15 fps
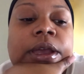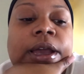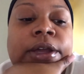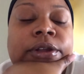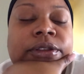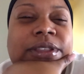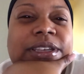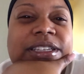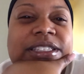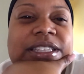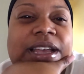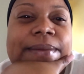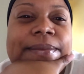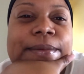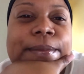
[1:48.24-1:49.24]
I do think it's
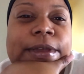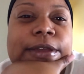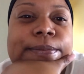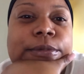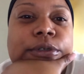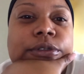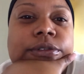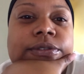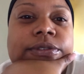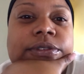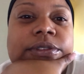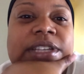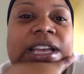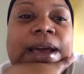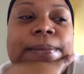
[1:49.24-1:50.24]
time to make a
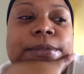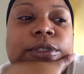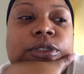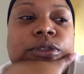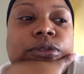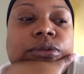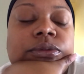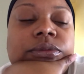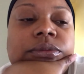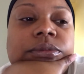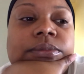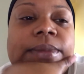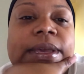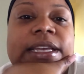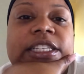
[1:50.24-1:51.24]
move, time to
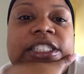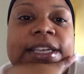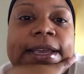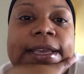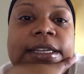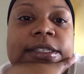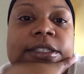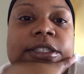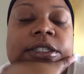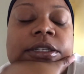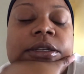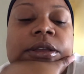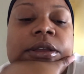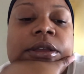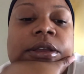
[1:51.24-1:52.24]
make a change,
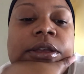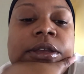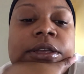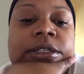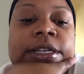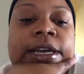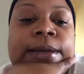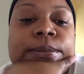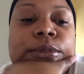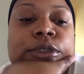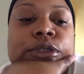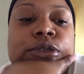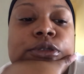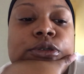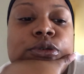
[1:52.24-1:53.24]
time
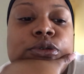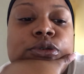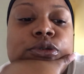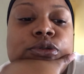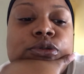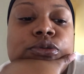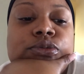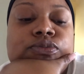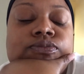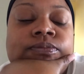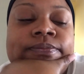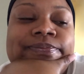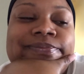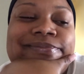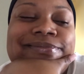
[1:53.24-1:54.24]
to
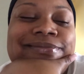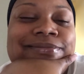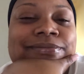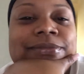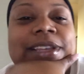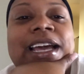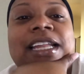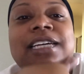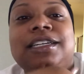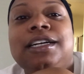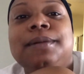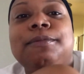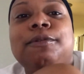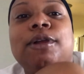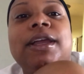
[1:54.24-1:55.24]
kind of
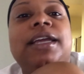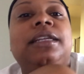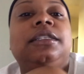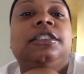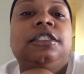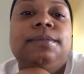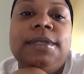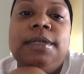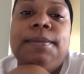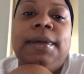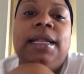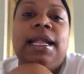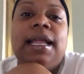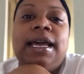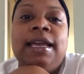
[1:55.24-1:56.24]
upgrade a little bit
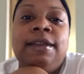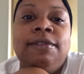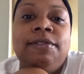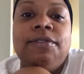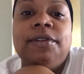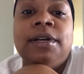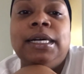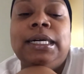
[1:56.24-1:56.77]
my life.